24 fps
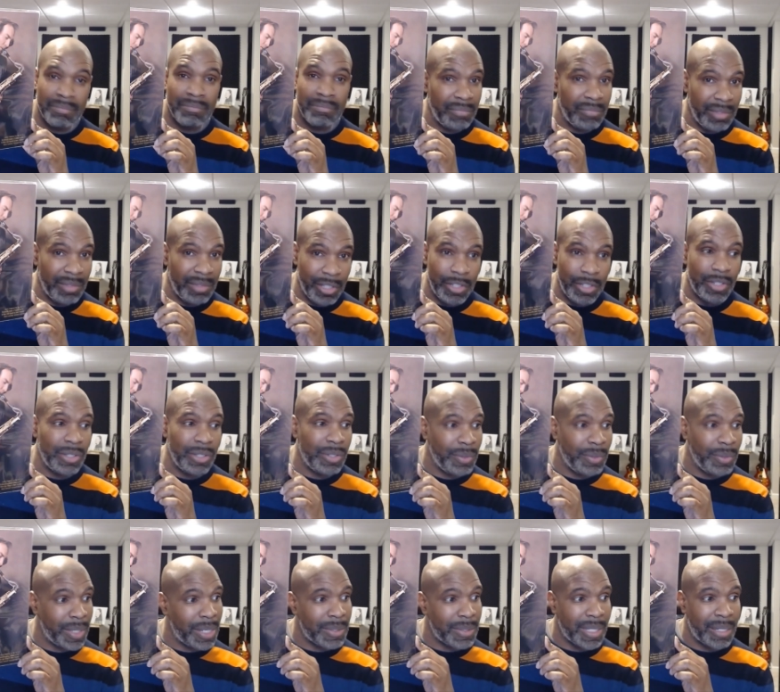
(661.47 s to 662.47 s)
listening to it
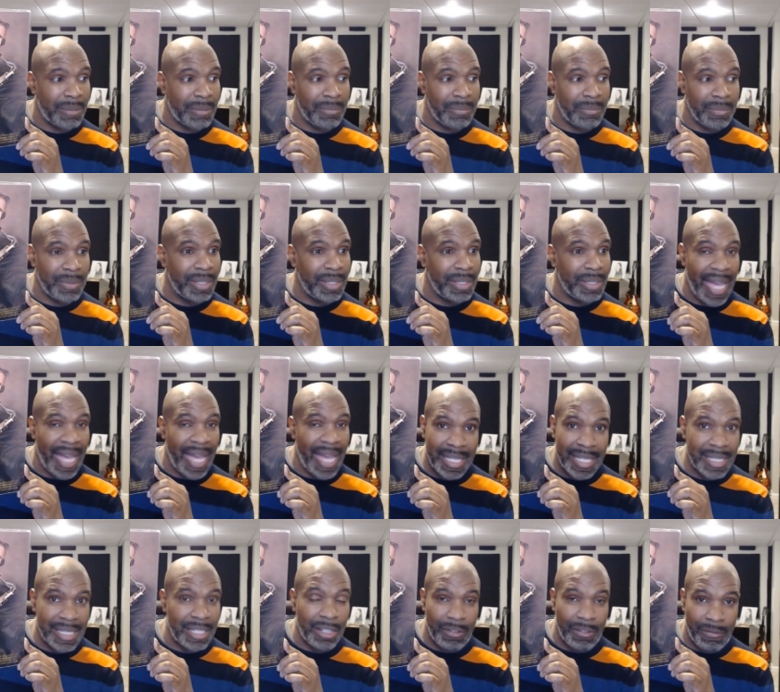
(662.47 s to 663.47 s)
and I was like,
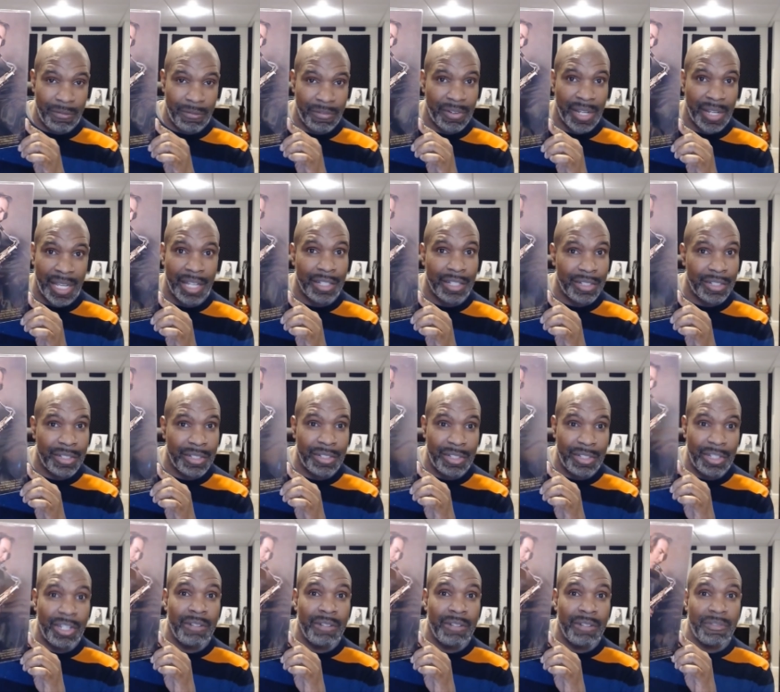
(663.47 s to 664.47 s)
that's a, free, a
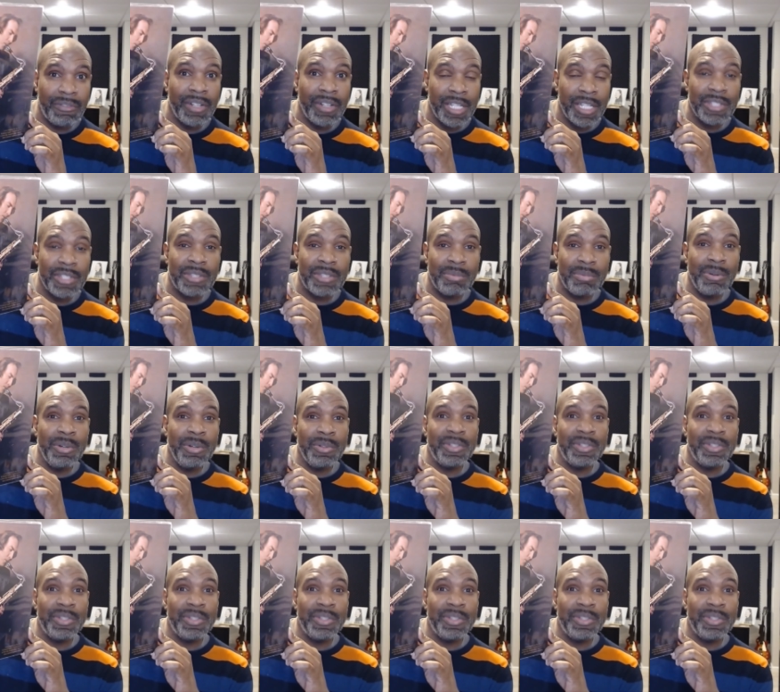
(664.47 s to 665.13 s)
good freaking smooth